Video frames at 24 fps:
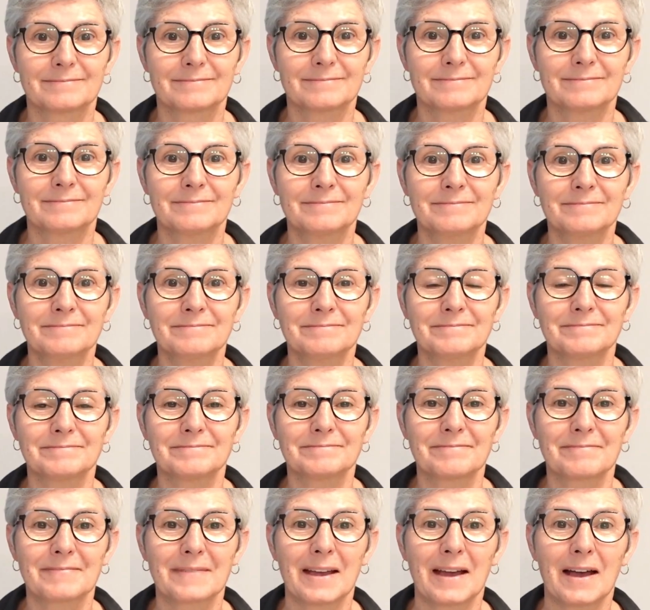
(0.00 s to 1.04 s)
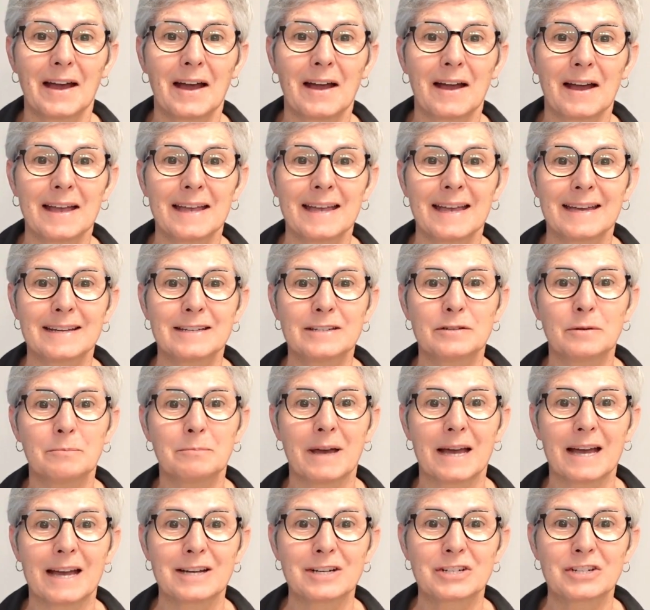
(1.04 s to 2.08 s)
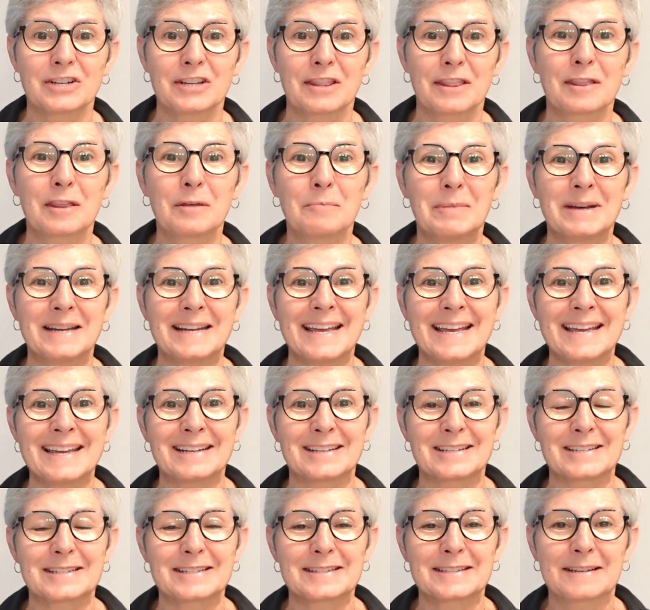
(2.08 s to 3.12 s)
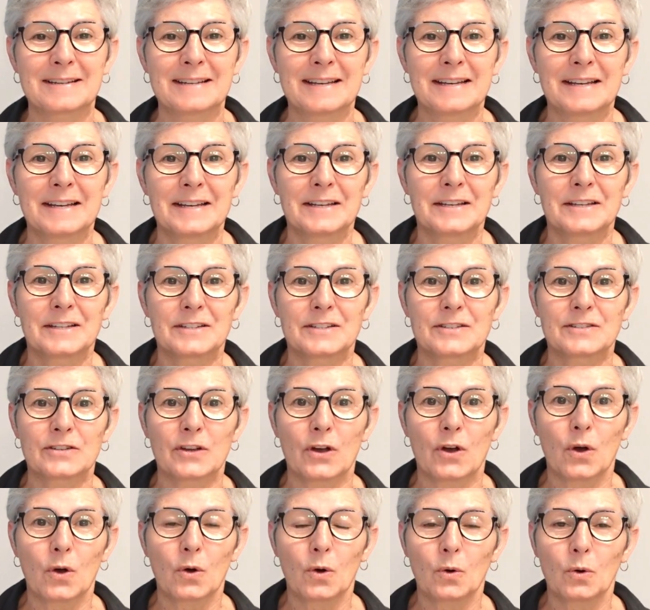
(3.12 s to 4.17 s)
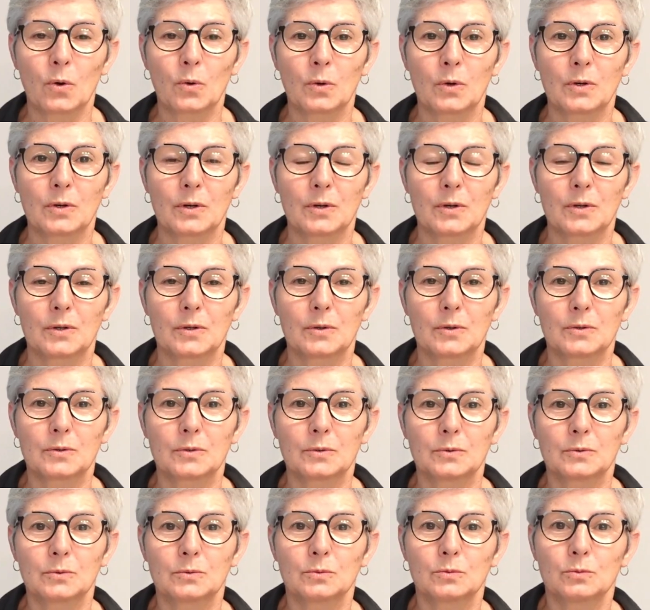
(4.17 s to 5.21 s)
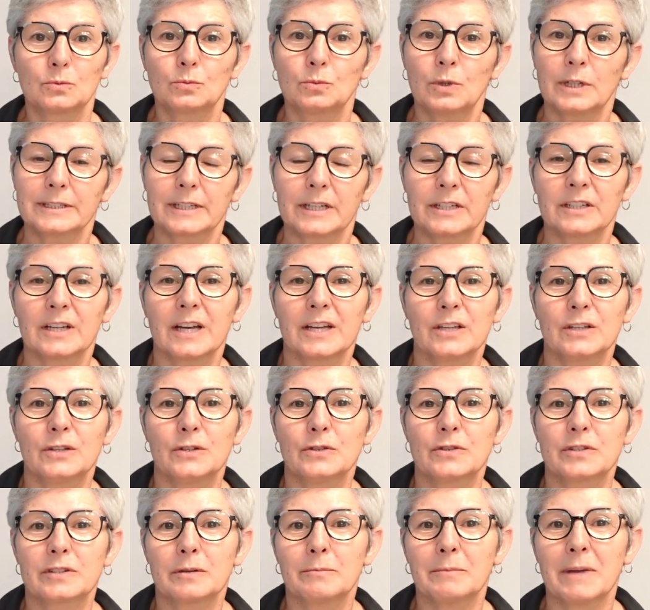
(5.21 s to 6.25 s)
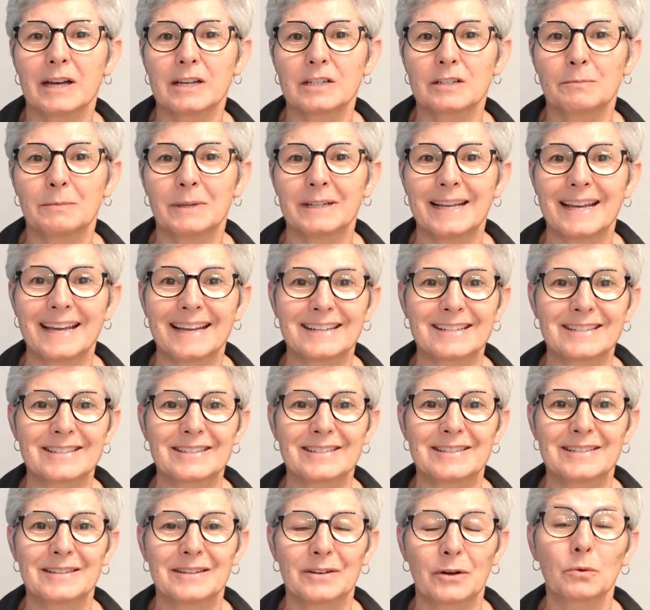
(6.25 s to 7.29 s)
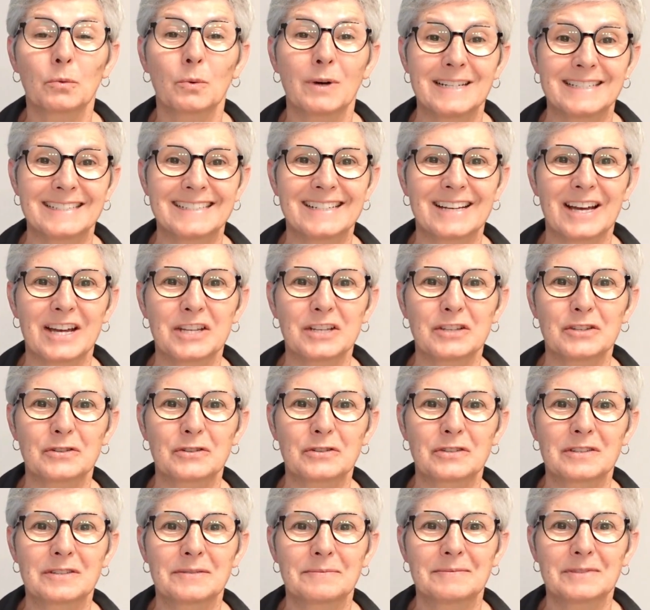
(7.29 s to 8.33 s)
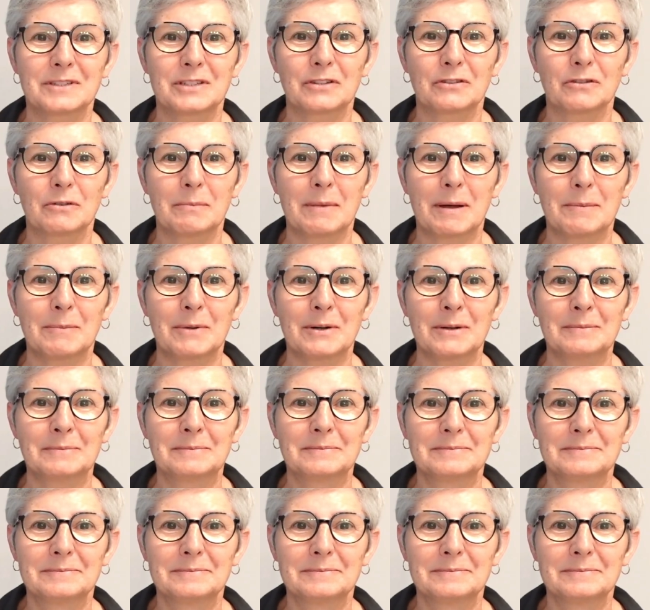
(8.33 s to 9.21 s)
I had to mash the bananas. So what could I use to mash bananas? Or what did I use? Do you remember?